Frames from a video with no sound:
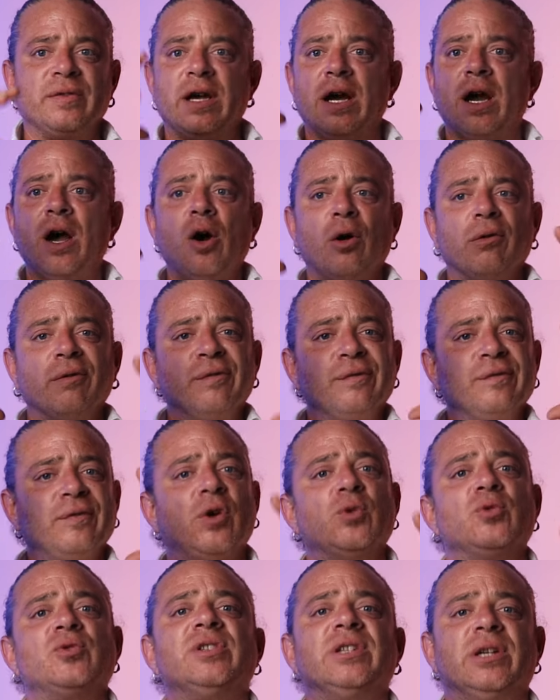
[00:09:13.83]
their whole
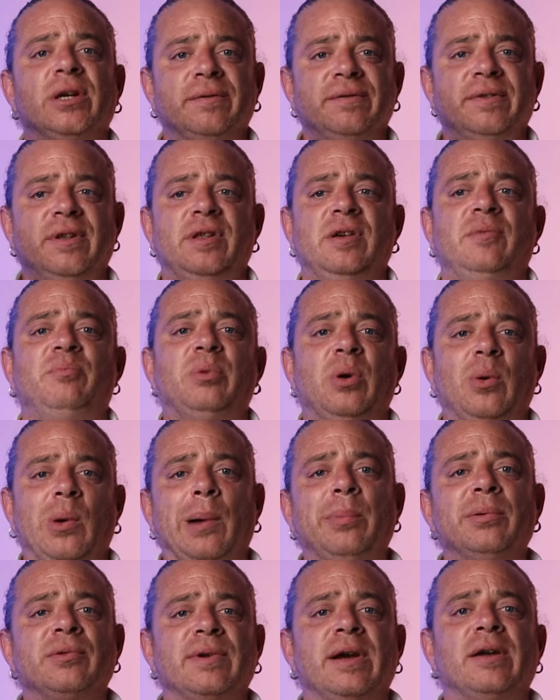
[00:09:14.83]
false self that they've built
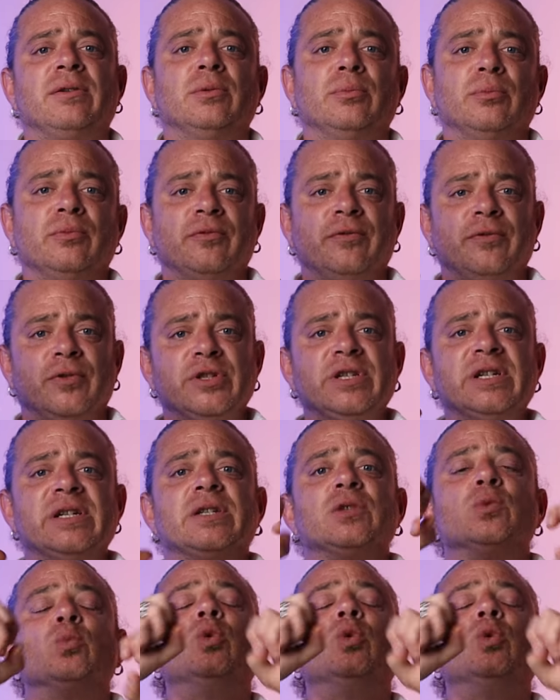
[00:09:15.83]
up around them for years,